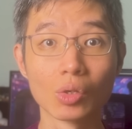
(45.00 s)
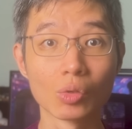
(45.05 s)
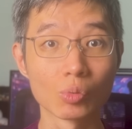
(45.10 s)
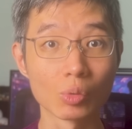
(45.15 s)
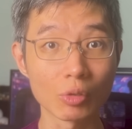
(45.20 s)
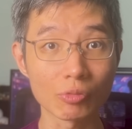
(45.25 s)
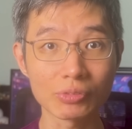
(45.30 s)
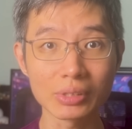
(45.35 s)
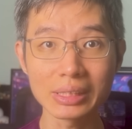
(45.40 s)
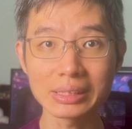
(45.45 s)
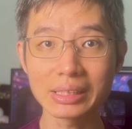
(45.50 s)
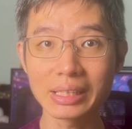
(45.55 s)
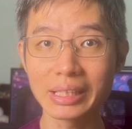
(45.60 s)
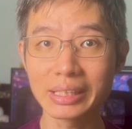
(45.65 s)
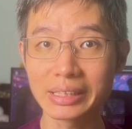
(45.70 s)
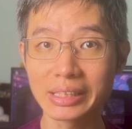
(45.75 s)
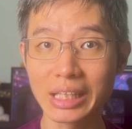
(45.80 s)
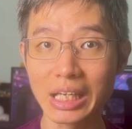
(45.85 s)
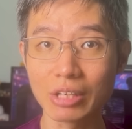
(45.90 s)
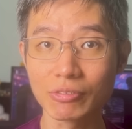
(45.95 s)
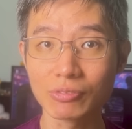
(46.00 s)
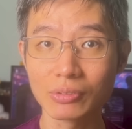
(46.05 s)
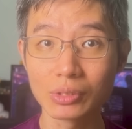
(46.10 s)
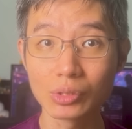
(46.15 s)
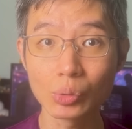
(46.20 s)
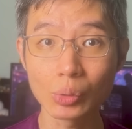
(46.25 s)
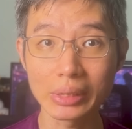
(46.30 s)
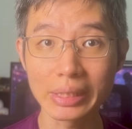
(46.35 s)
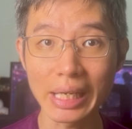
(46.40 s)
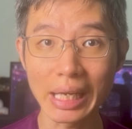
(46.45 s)
With this ETF,
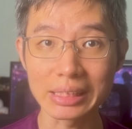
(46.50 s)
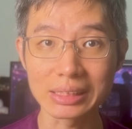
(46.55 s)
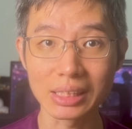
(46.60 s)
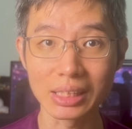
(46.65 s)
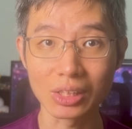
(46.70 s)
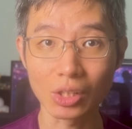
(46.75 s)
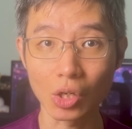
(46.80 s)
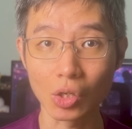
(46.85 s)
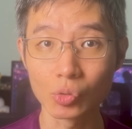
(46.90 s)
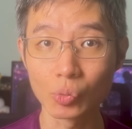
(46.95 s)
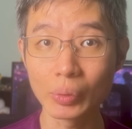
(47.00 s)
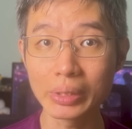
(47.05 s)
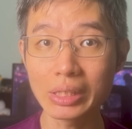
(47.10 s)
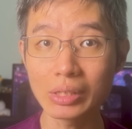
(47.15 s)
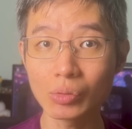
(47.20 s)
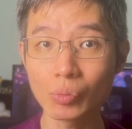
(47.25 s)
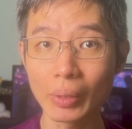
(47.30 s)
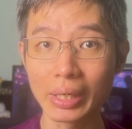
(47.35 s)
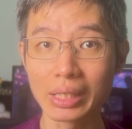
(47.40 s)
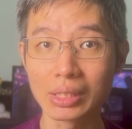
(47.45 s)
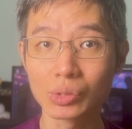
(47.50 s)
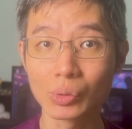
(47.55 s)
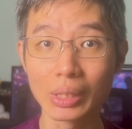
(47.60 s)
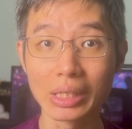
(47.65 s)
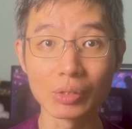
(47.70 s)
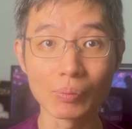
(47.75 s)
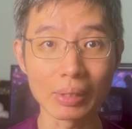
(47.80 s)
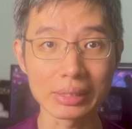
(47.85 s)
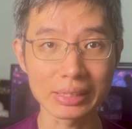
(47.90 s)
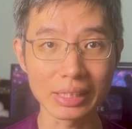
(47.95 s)
you get a convenient way to
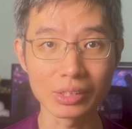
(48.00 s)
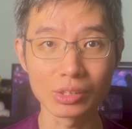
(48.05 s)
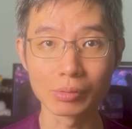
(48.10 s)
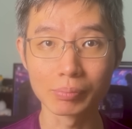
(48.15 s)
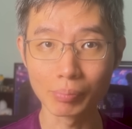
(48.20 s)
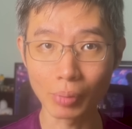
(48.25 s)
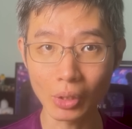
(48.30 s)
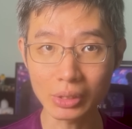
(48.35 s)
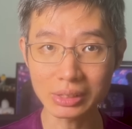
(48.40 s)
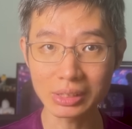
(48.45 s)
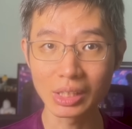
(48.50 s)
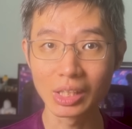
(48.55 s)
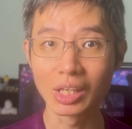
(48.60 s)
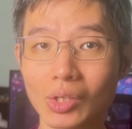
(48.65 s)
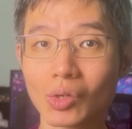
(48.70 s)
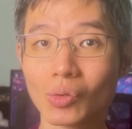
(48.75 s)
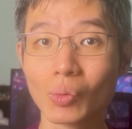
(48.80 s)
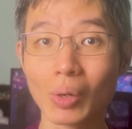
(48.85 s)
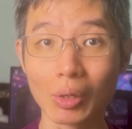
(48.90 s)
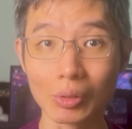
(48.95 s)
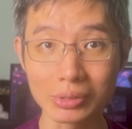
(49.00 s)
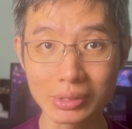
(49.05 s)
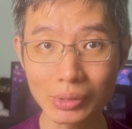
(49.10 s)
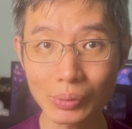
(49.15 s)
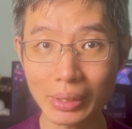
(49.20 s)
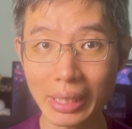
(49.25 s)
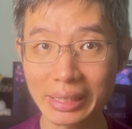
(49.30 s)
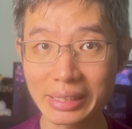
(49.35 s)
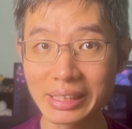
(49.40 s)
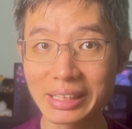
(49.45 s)
invest into bonds while still
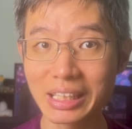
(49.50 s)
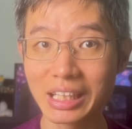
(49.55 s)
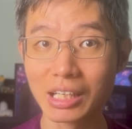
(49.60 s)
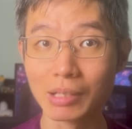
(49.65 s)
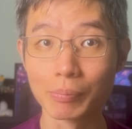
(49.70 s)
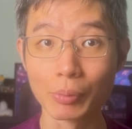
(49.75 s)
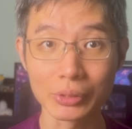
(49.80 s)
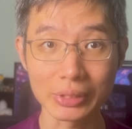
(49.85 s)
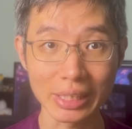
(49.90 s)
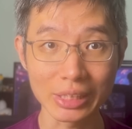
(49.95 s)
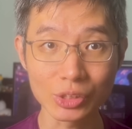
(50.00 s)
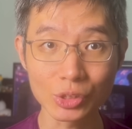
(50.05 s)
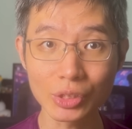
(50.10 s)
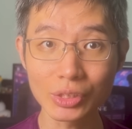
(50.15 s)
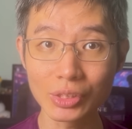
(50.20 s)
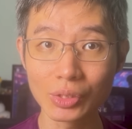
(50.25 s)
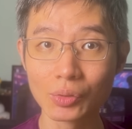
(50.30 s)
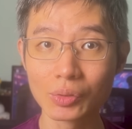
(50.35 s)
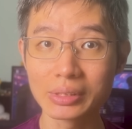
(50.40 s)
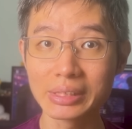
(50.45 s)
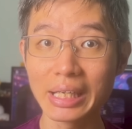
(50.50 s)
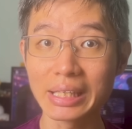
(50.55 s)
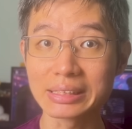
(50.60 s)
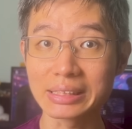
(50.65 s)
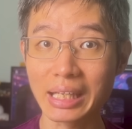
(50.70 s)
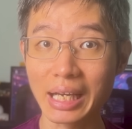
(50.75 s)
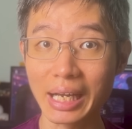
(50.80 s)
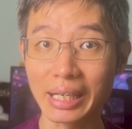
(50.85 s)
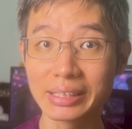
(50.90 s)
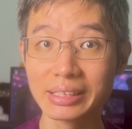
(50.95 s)
getting a potential yield that is
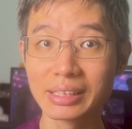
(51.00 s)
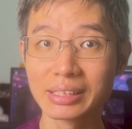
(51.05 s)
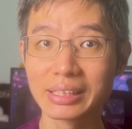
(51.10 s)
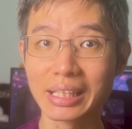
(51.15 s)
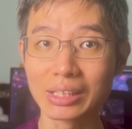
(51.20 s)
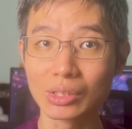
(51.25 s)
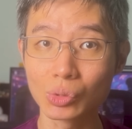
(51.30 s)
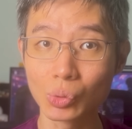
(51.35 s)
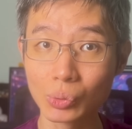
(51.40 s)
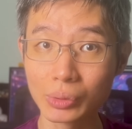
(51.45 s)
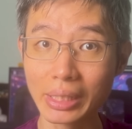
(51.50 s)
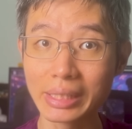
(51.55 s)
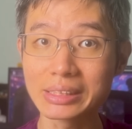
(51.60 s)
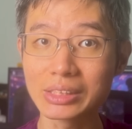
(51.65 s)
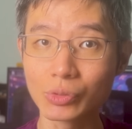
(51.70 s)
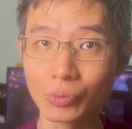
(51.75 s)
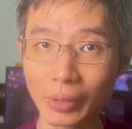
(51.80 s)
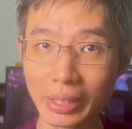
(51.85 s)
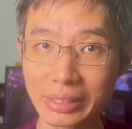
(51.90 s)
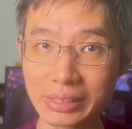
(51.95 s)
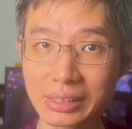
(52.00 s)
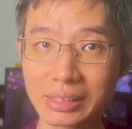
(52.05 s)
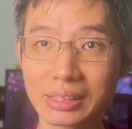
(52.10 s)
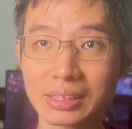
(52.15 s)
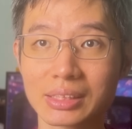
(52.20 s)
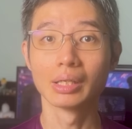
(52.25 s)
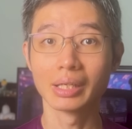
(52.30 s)
higher than today's rates.